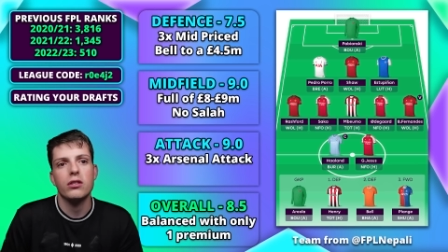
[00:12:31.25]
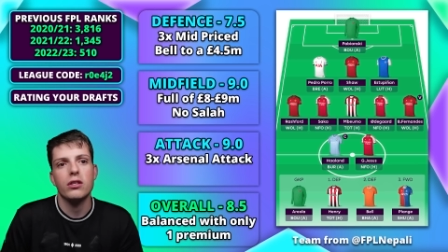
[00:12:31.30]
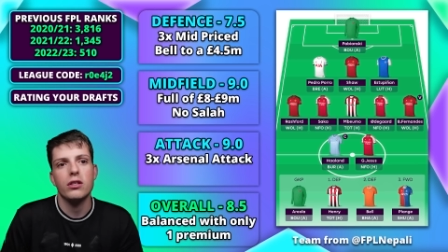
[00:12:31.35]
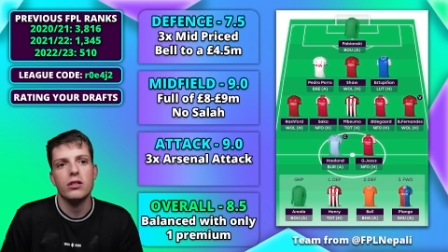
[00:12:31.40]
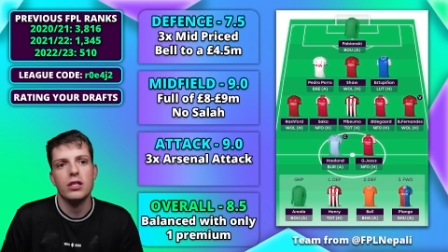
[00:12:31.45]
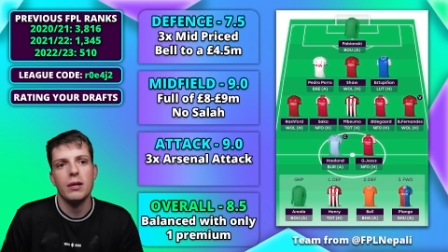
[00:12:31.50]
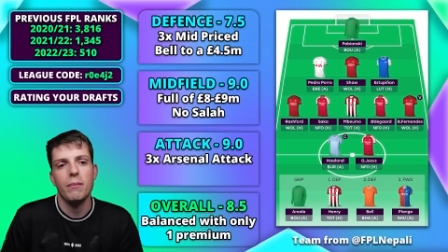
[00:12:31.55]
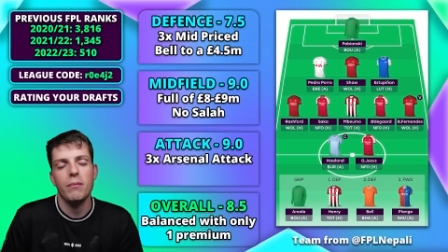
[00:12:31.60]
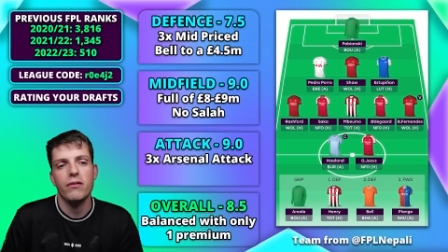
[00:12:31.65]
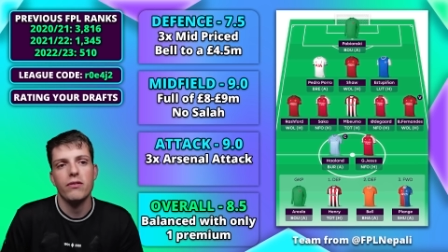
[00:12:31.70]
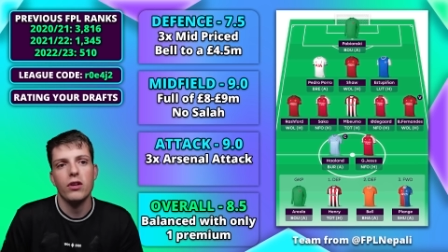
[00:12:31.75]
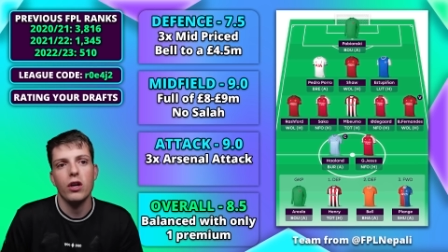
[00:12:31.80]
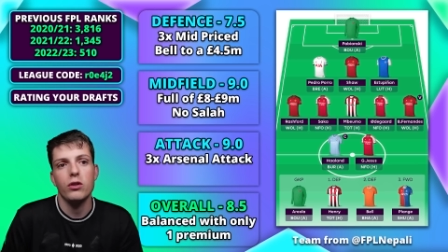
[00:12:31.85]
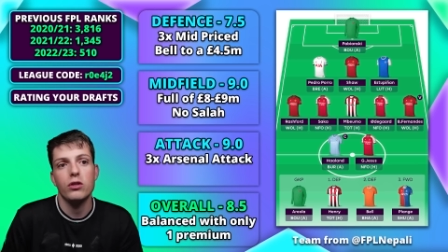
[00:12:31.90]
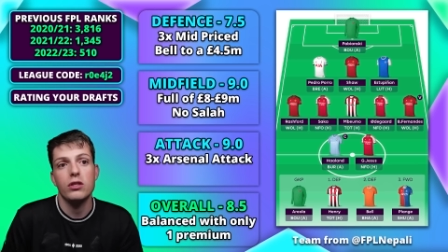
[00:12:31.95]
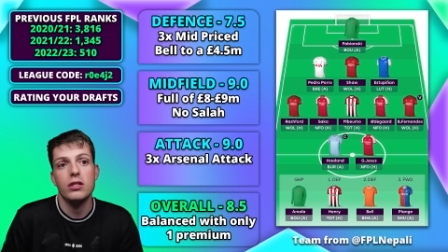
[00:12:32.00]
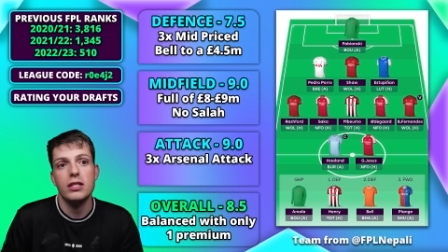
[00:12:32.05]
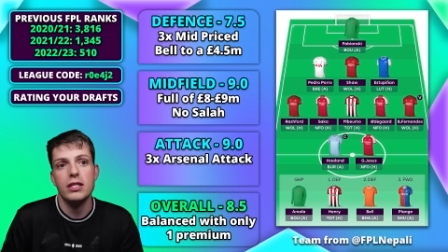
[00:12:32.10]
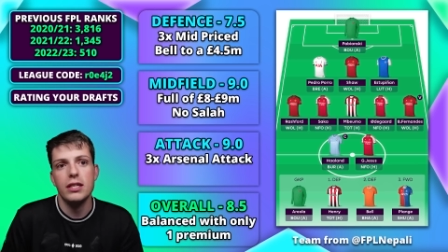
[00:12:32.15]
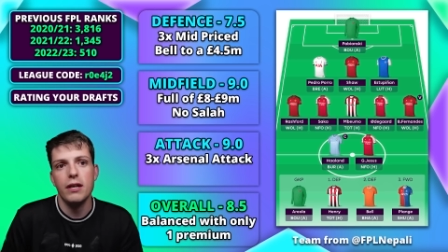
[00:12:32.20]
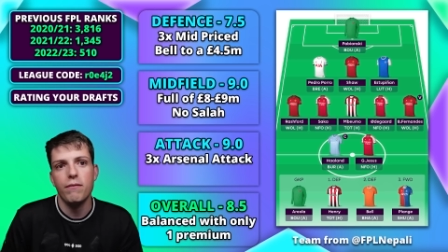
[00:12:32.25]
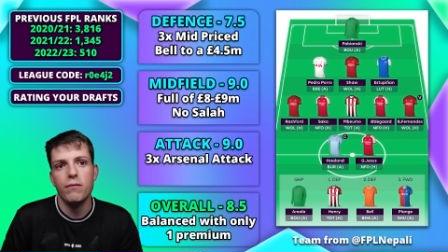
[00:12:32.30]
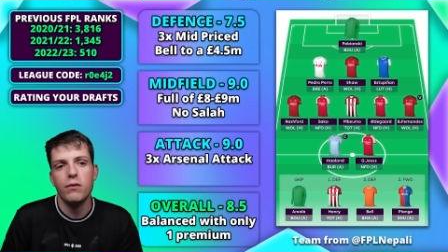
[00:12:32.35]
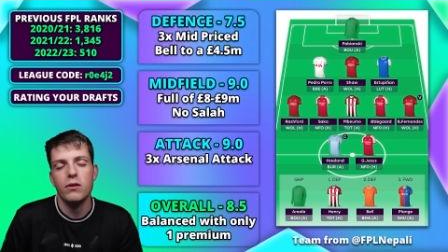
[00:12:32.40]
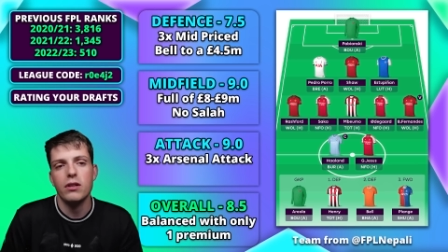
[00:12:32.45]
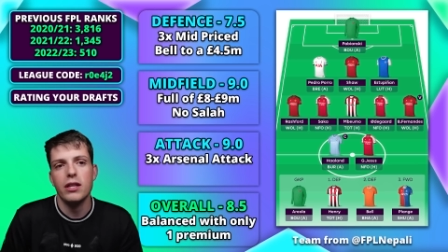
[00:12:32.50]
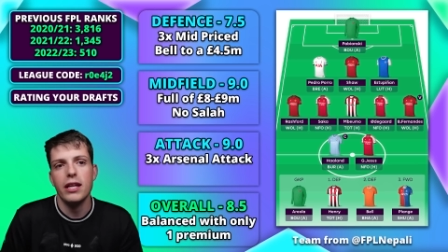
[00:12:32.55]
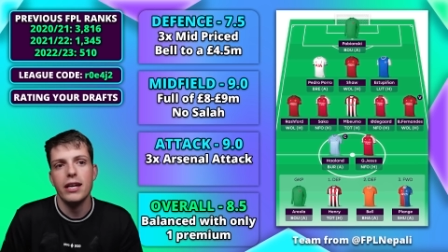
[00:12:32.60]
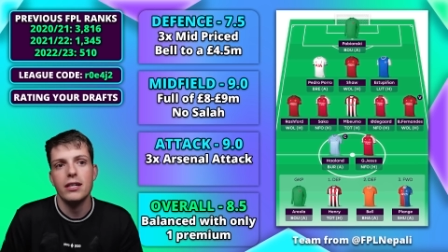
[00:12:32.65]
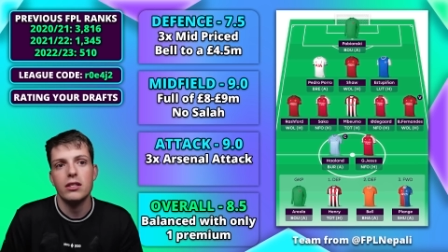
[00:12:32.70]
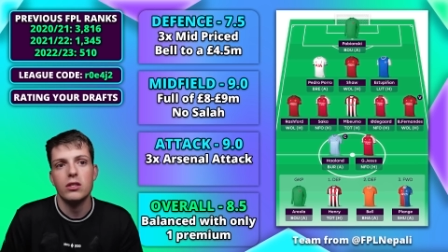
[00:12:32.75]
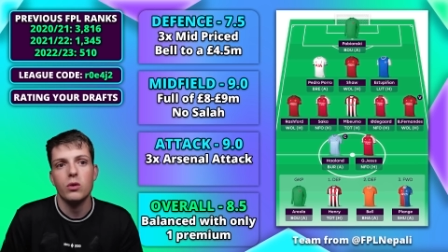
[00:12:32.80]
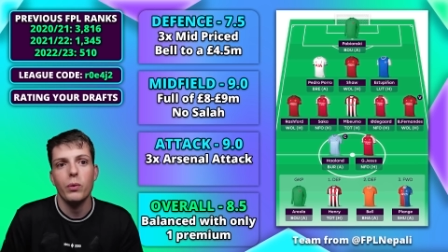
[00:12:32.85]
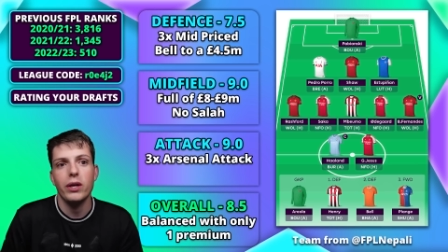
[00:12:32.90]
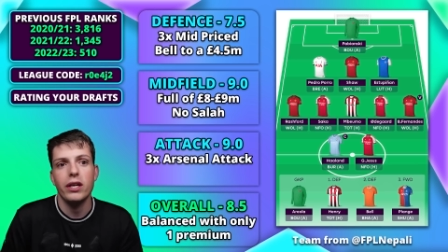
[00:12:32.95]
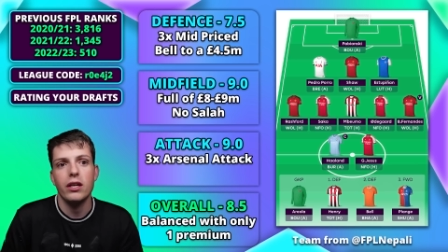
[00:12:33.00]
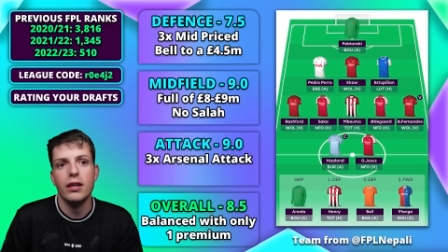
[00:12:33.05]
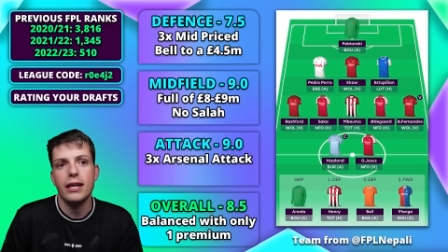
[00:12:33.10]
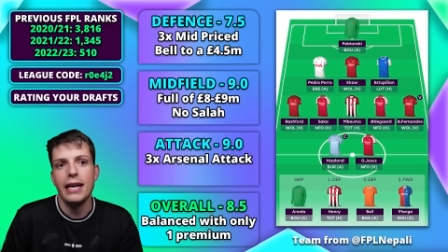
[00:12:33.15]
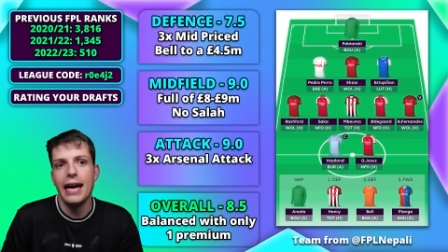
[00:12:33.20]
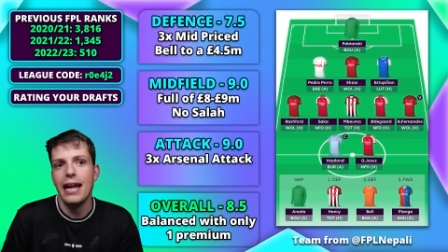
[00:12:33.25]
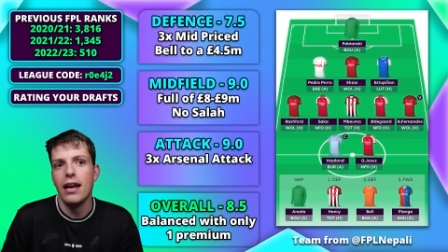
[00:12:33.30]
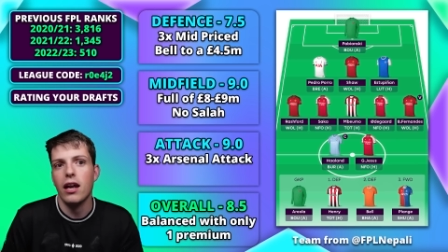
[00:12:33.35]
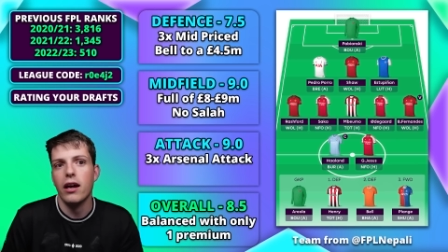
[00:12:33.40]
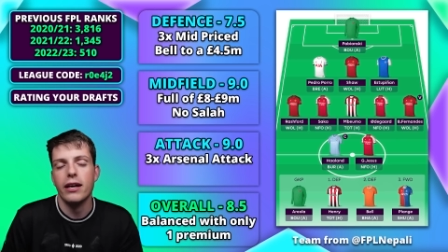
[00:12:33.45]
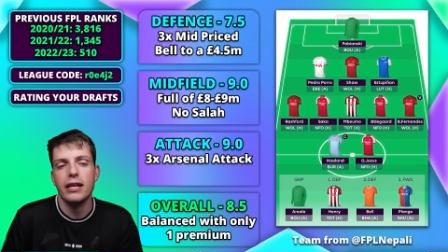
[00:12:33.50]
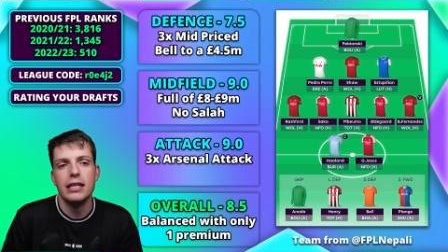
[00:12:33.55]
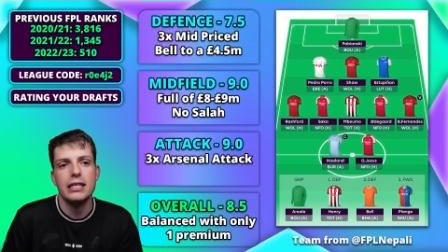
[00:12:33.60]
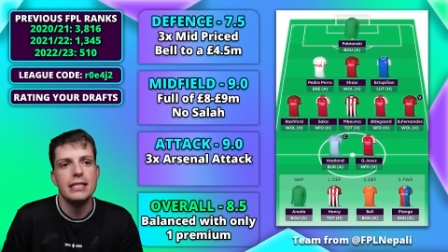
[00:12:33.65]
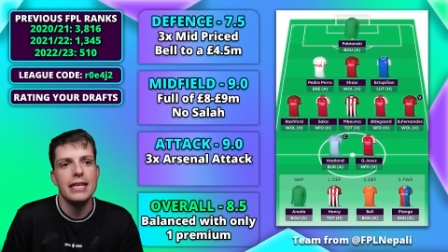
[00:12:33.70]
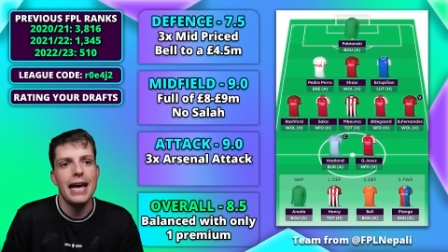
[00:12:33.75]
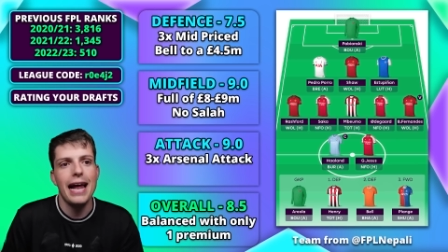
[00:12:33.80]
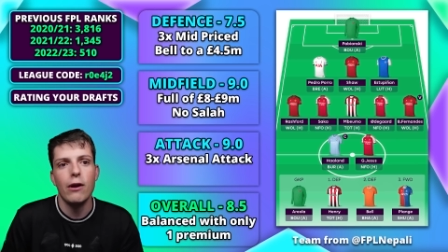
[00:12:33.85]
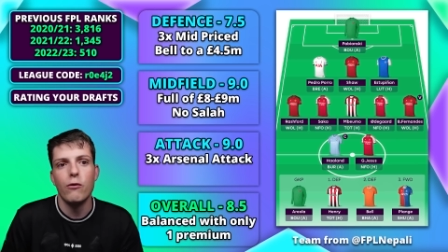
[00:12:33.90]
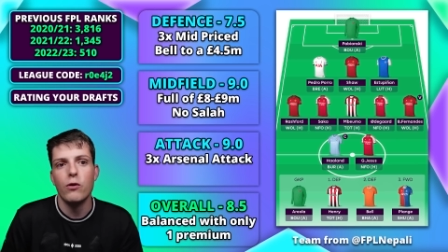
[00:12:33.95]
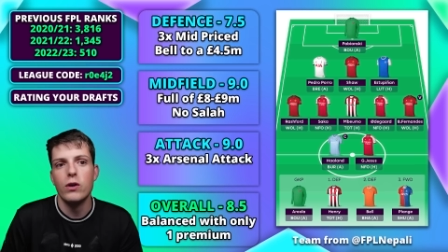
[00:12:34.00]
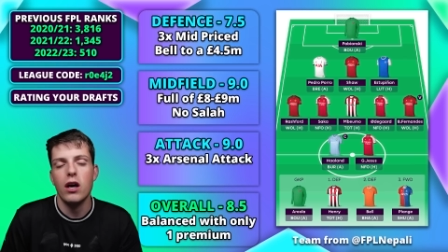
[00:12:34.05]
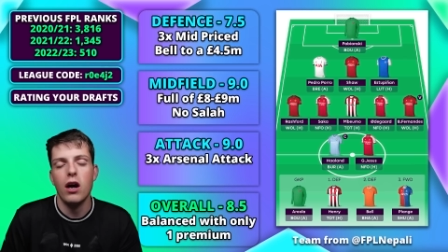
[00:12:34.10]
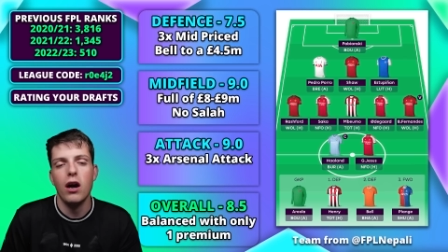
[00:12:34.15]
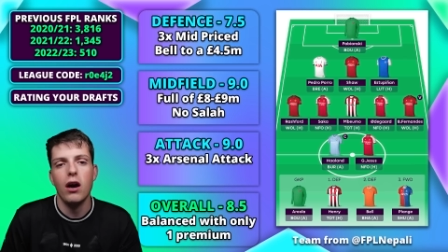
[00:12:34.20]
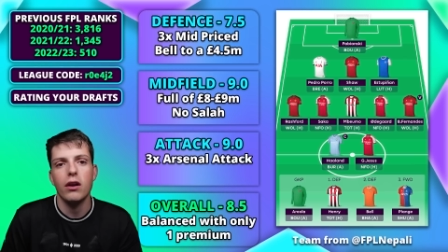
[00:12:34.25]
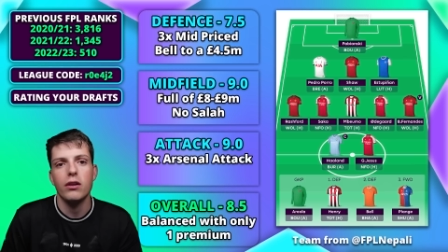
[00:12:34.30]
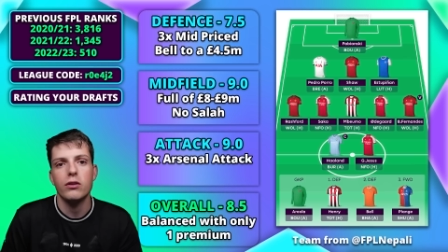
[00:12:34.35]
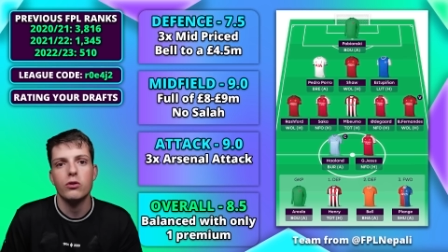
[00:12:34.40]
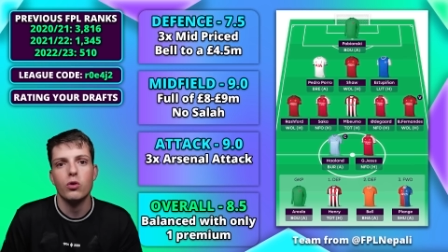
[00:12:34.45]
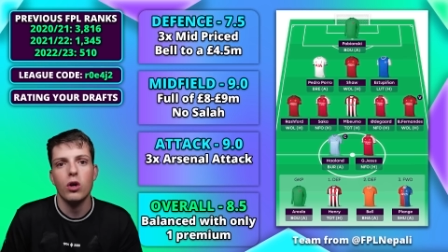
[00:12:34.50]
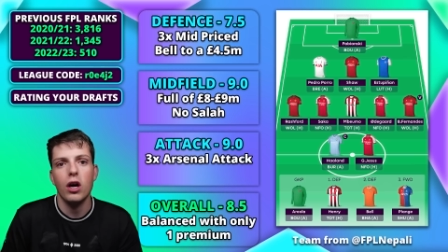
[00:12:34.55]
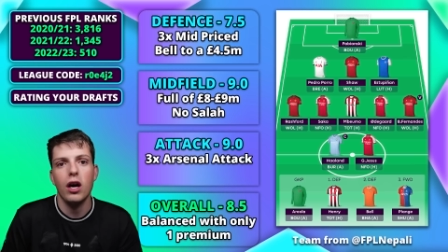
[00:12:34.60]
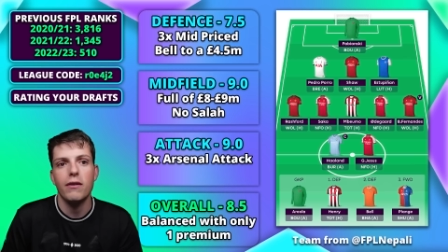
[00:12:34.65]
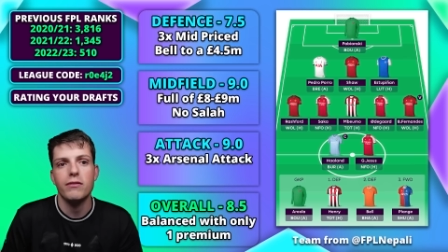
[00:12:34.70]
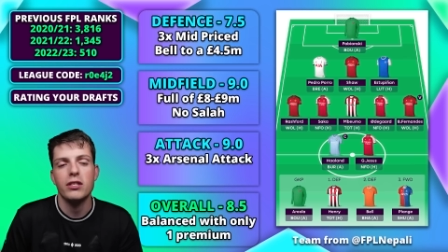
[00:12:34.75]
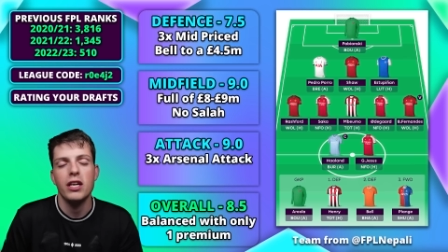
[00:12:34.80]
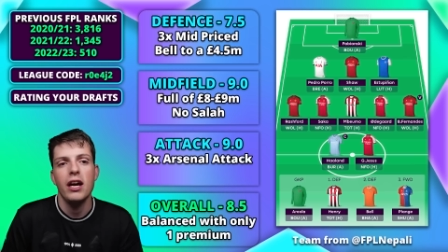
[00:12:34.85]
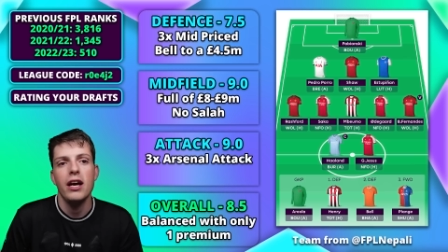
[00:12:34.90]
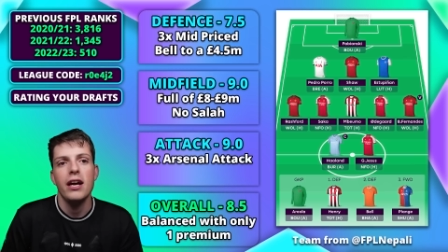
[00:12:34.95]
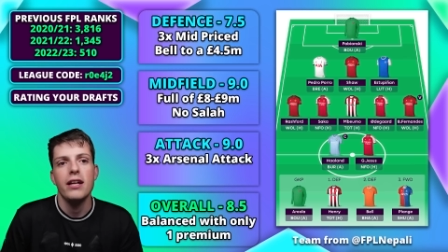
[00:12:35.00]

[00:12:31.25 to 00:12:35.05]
at some of those different things that we could get, like a Salah and Haaland draft.